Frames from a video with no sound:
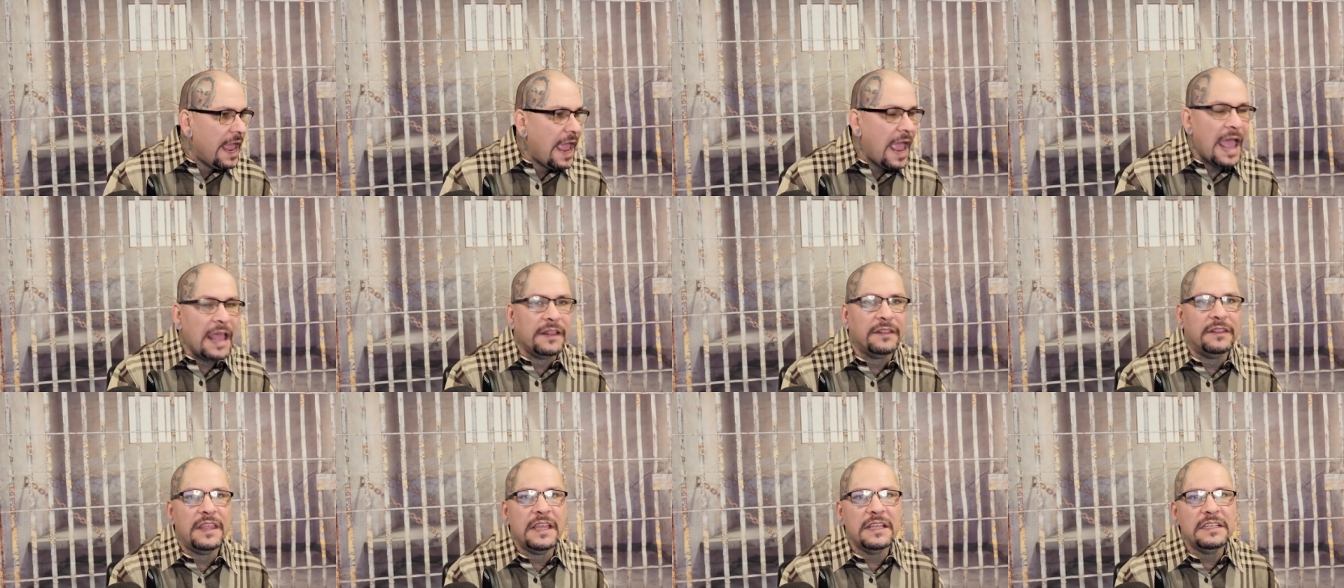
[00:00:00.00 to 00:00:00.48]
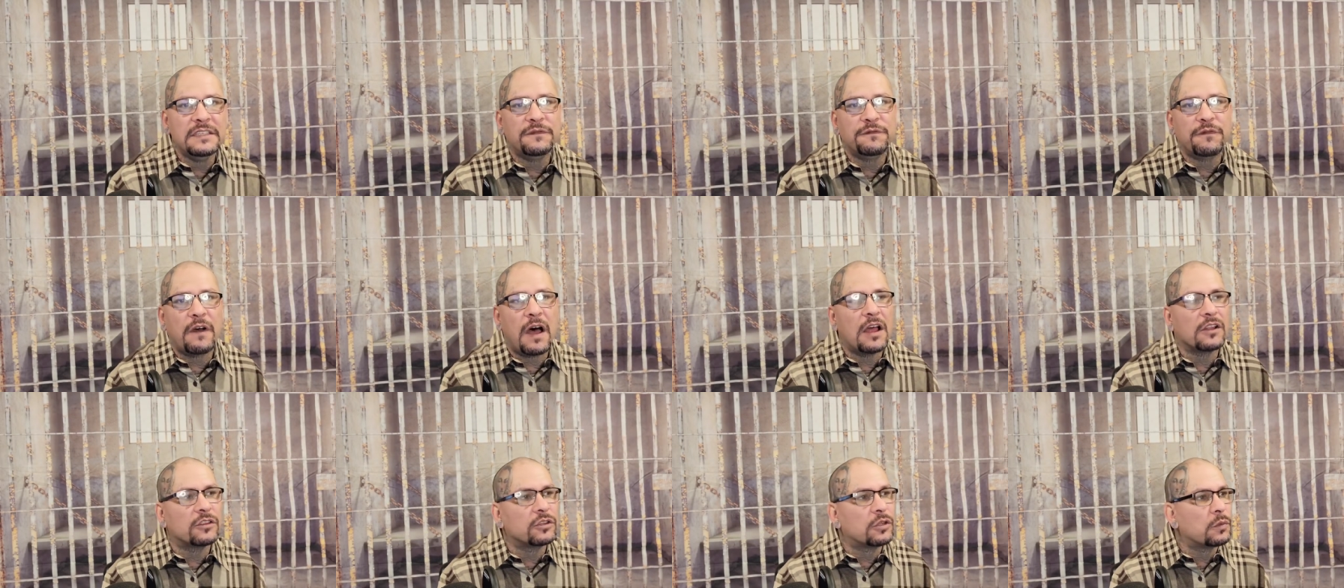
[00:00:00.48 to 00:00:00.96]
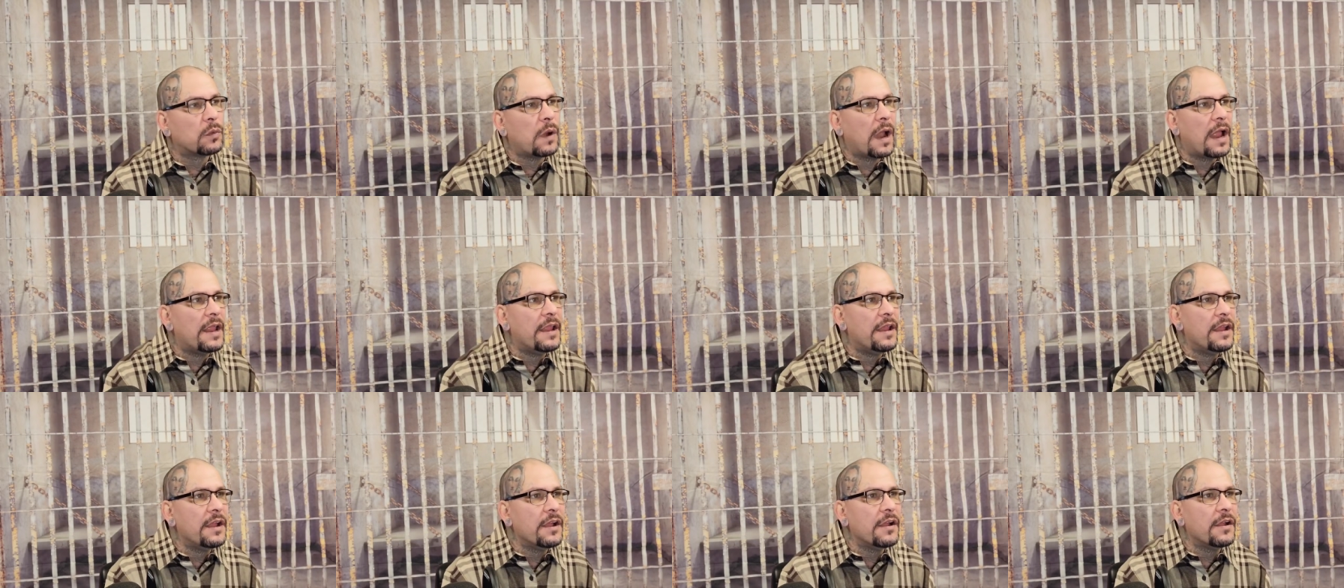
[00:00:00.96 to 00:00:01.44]
And this Vato
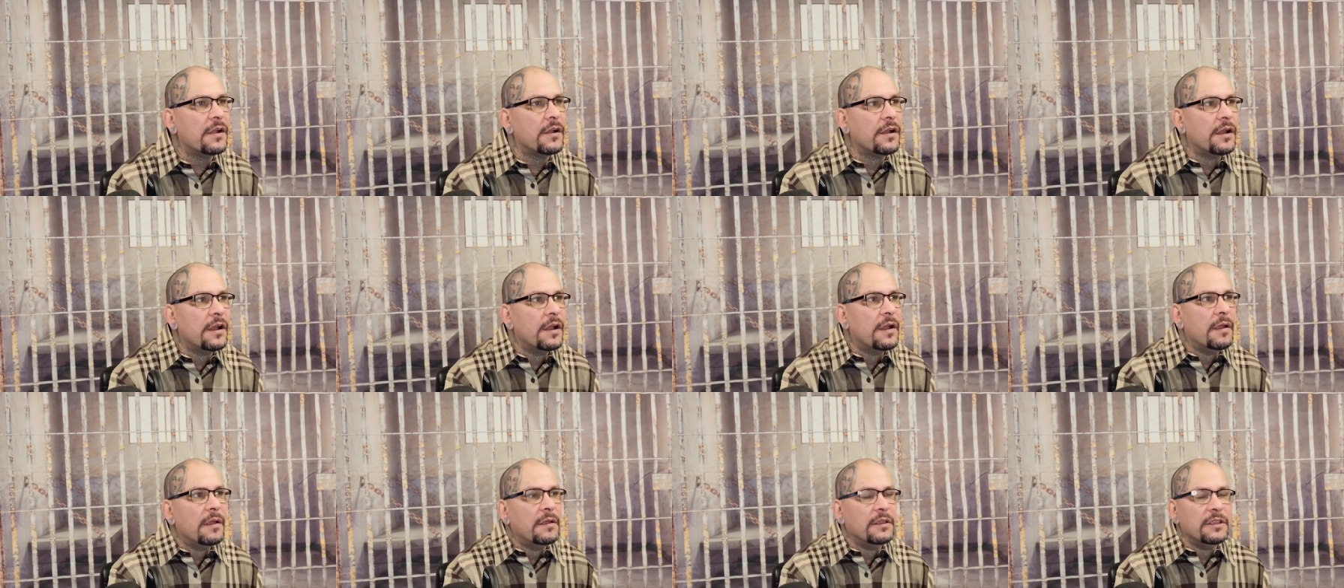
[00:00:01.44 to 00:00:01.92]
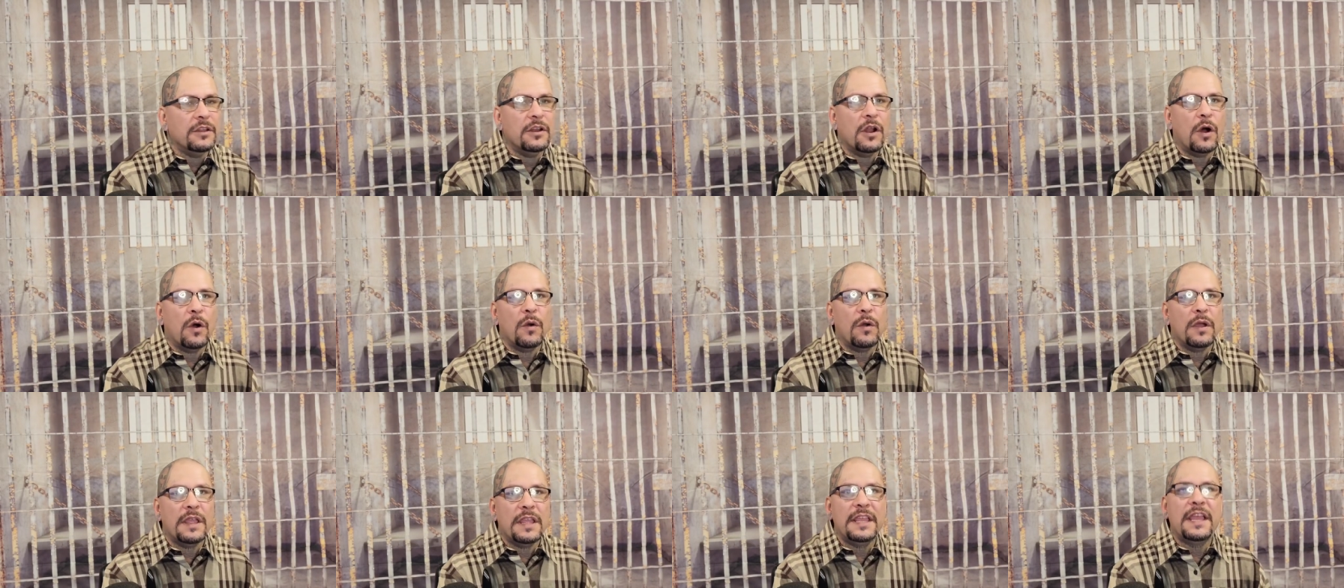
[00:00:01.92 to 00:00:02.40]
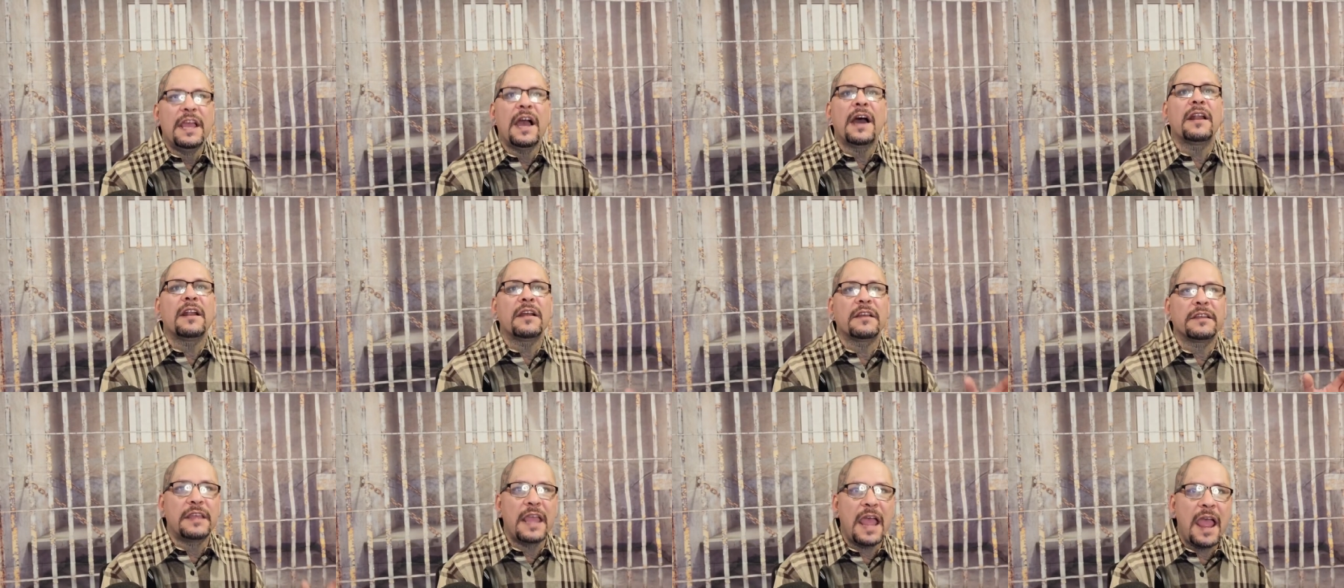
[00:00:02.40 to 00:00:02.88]
right here you know, he
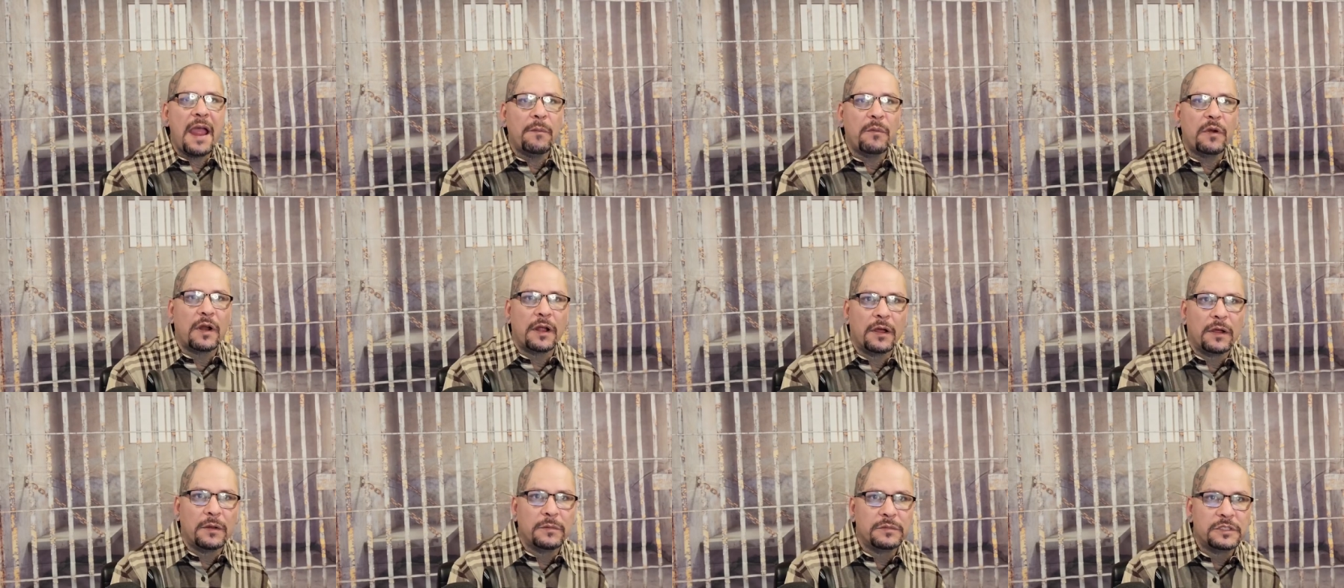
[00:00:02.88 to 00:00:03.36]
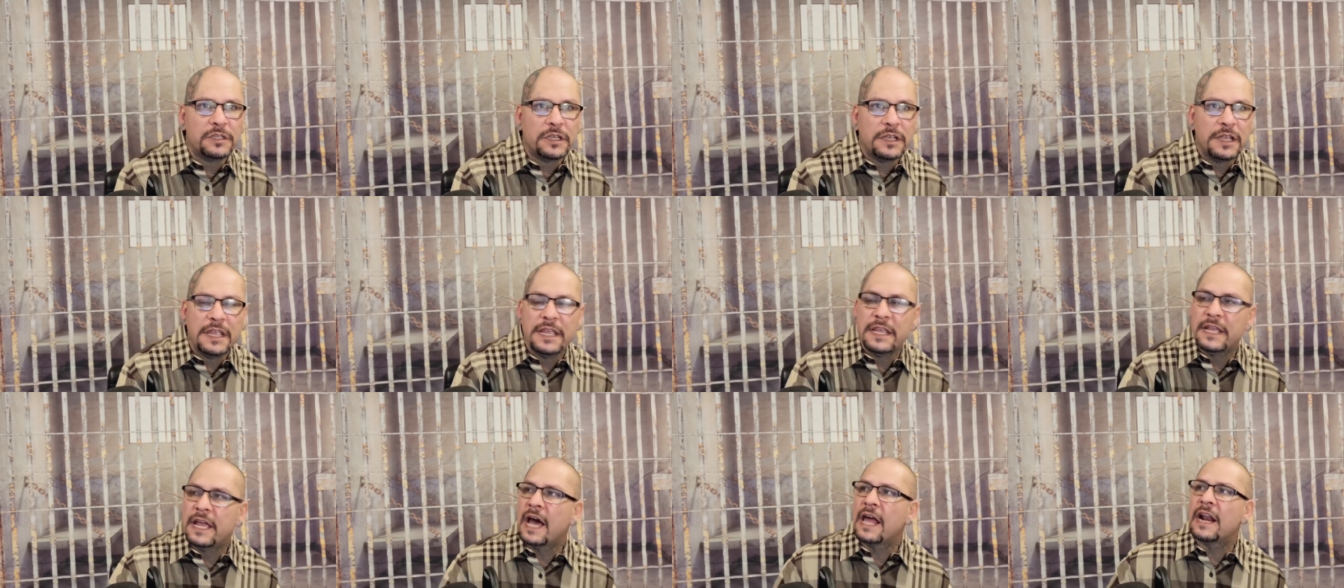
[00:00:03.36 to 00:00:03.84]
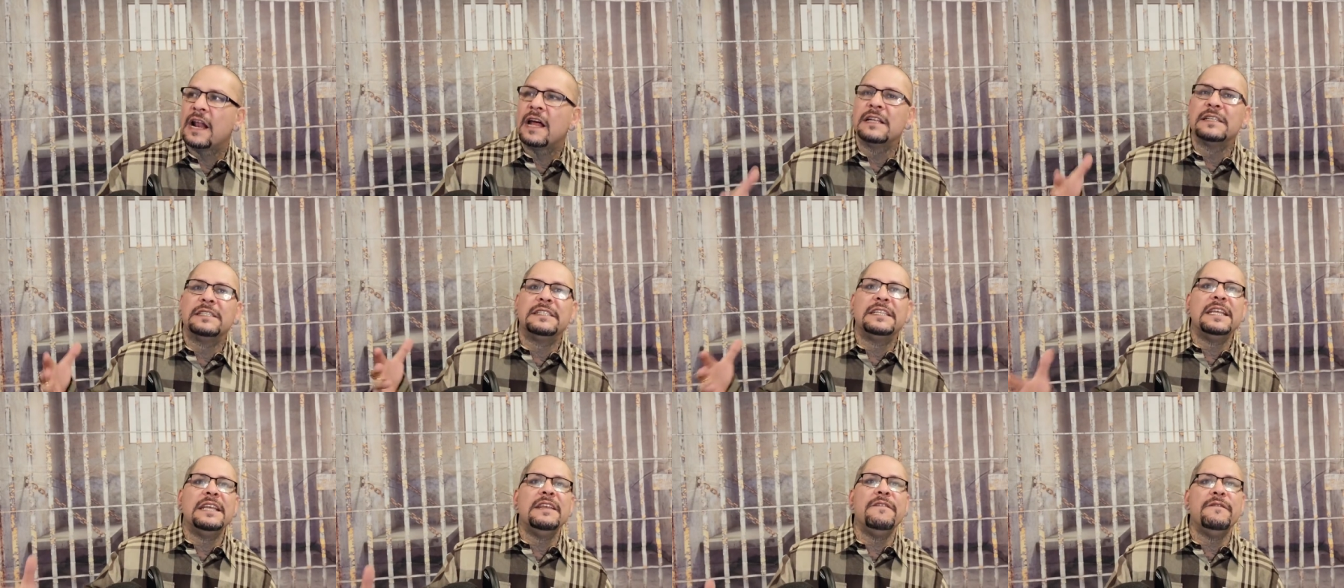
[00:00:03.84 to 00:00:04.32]
got on camera, Holmes. He got
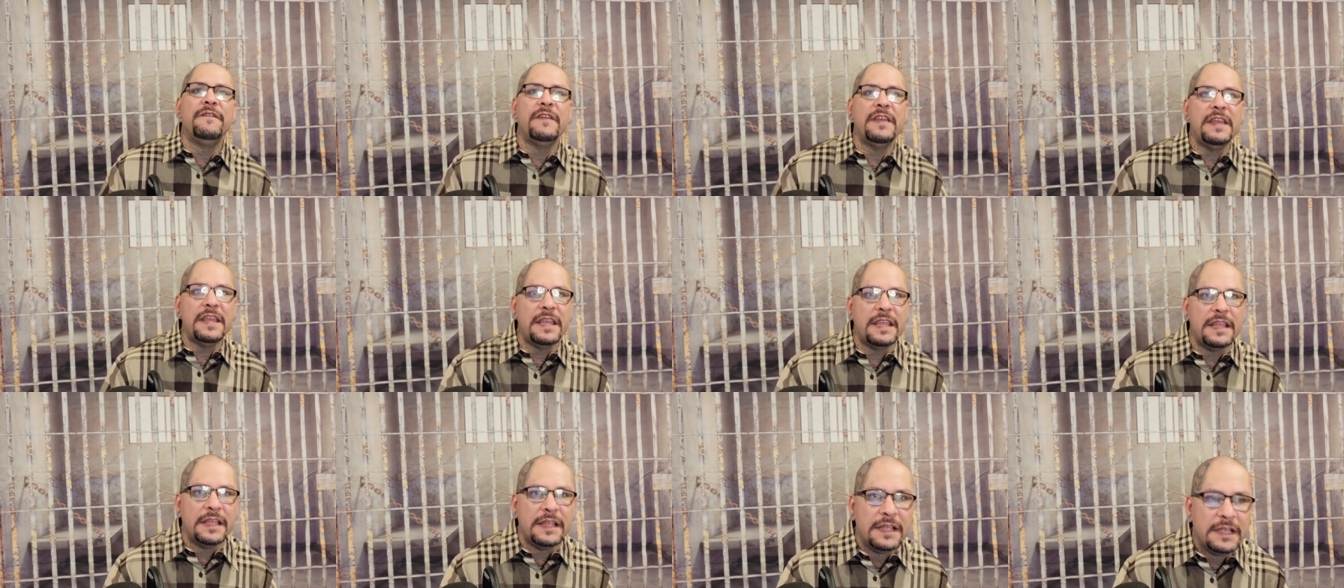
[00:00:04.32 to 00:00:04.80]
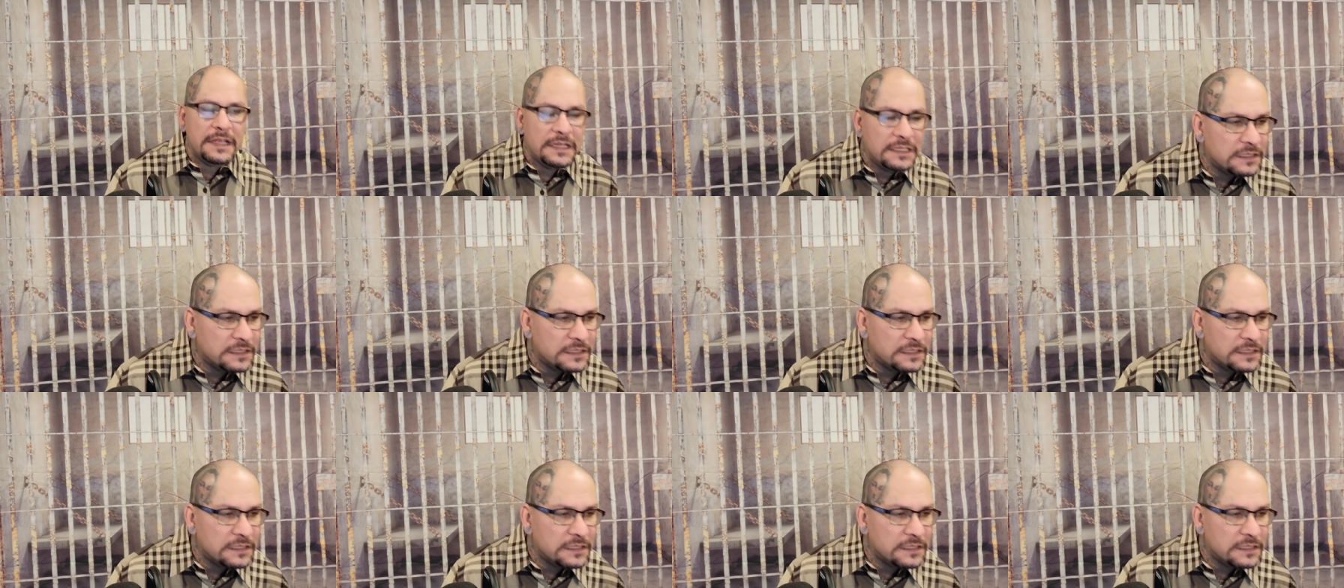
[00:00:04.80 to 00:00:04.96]
on TV.